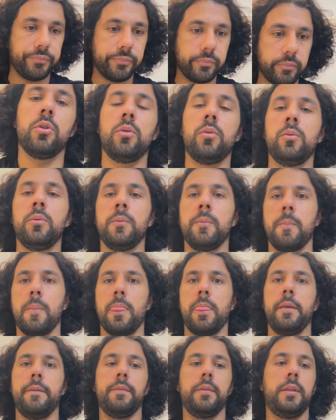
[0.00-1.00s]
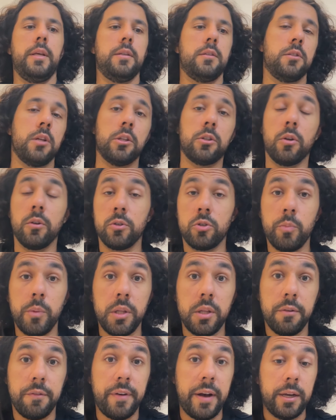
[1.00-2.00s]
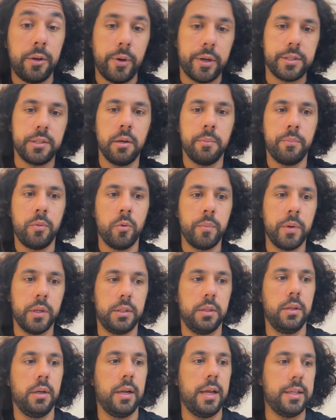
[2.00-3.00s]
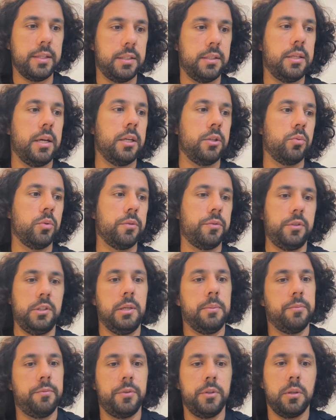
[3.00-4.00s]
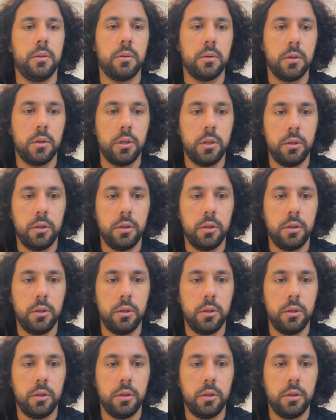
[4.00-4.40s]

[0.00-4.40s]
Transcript: So this is not going to be the final example, but let's start with something.